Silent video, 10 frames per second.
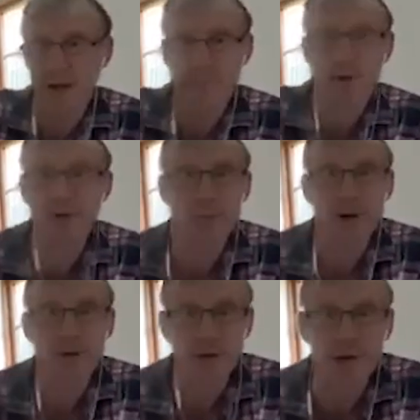I mean,
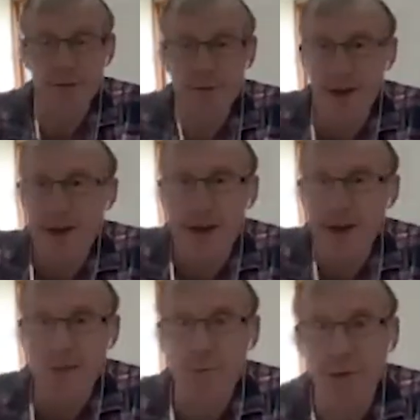footpaths are great A
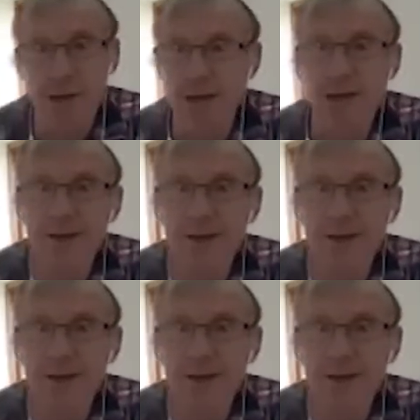to B,